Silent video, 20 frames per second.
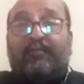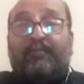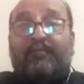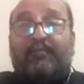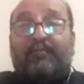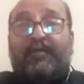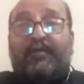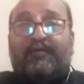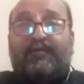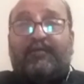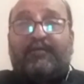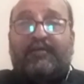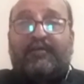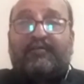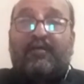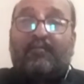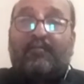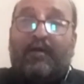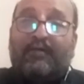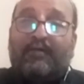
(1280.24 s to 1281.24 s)
we are yet to
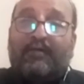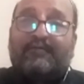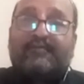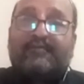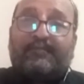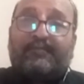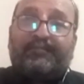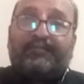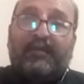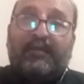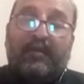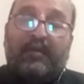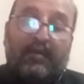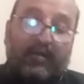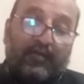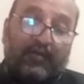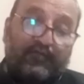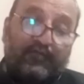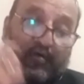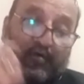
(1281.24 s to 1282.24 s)
find a good
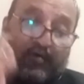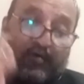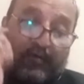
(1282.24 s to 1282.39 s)
second